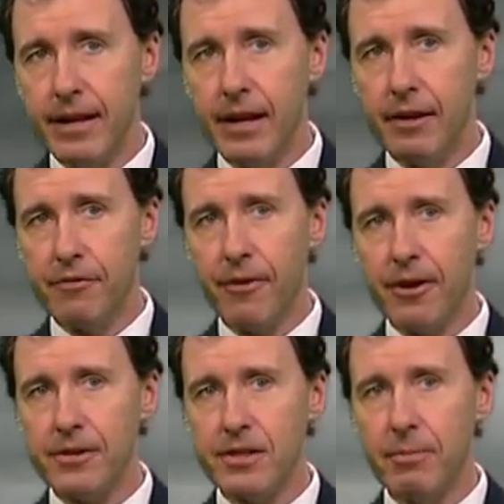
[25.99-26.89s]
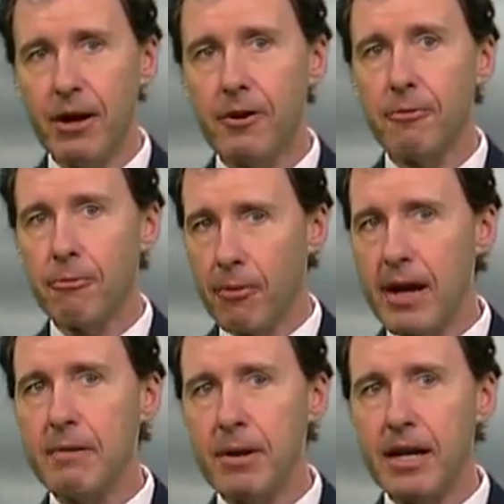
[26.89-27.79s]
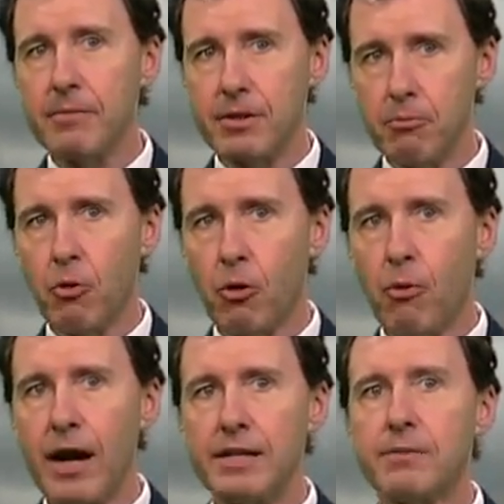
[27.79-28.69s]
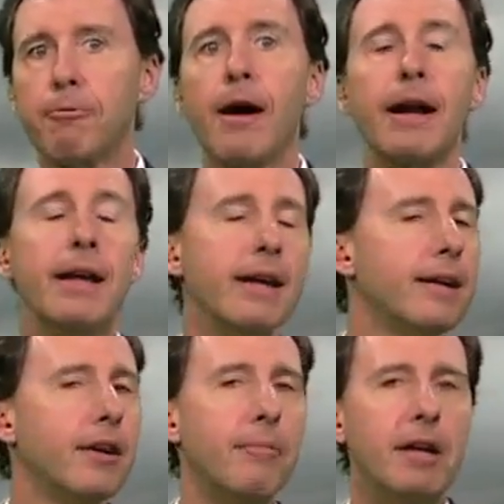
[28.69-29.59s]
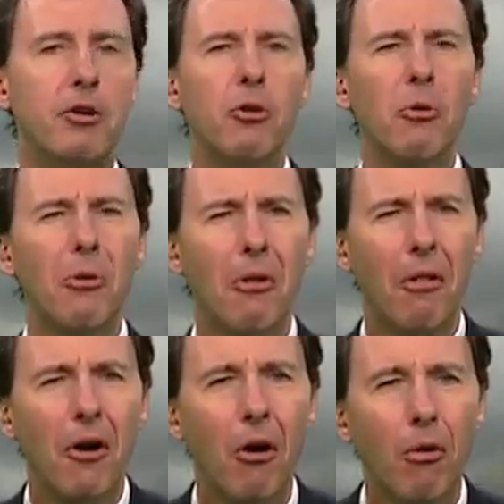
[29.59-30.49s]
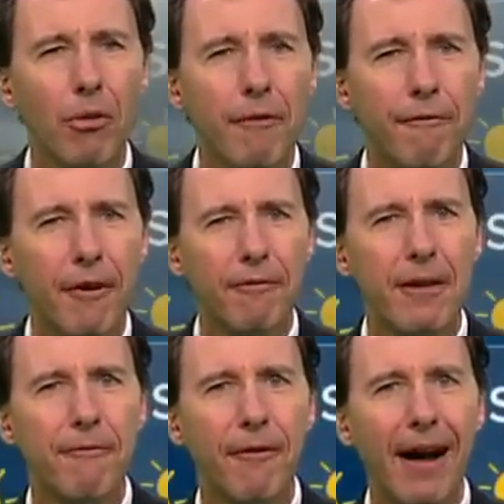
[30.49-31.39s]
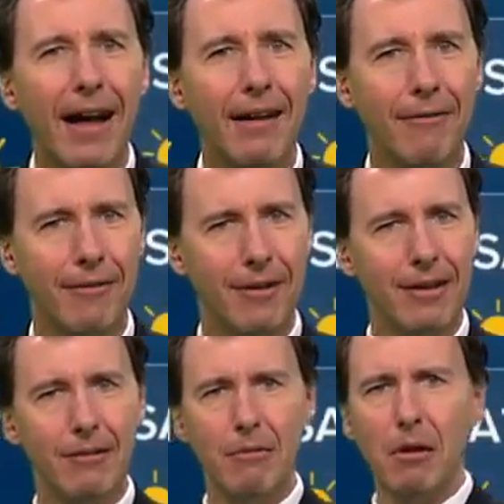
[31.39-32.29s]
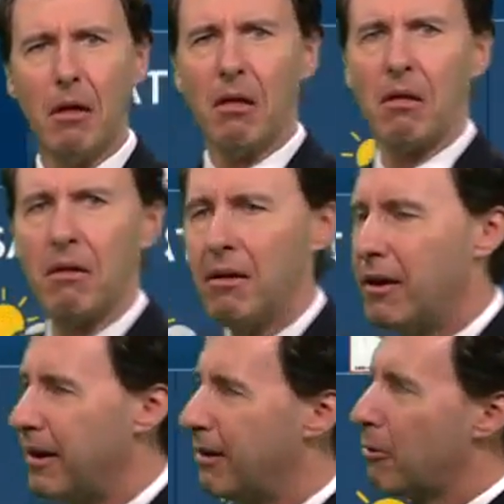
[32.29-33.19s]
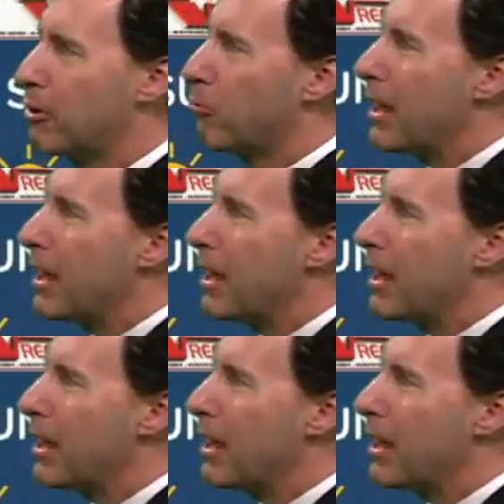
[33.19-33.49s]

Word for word: And as far as tomorrow, rain becomes more widespread. Going to be cool. Only 55. Ugh. With